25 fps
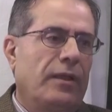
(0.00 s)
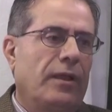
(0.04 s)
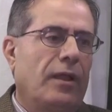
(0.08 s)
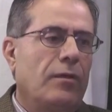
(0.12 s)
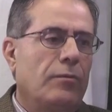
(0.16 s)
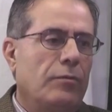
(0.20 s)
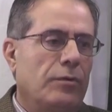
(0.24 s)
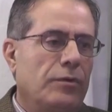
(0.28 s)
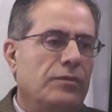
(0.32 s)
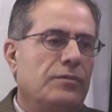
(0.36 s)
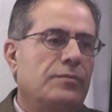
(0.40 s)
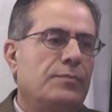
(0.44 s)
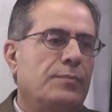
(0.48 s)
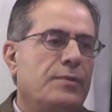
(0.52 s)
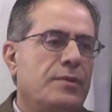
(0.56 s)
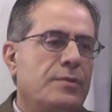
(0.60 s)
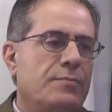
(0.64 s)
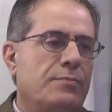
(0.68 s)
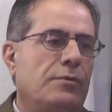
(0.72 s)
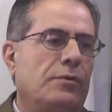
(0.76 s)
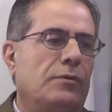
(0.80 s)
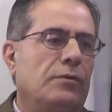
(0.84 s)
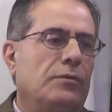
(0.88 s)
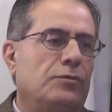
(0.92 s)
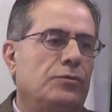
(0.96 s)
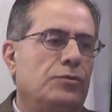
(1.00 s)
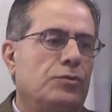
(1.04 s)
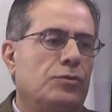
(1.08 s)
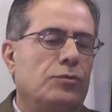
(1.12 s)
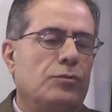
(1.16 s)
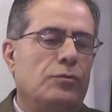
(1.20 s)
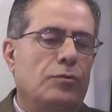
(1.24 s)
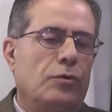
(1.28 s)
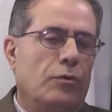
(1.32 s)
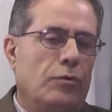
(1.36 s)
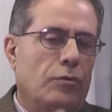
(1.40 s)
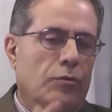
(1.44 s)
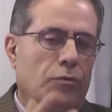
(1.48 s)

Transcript: I want people to, or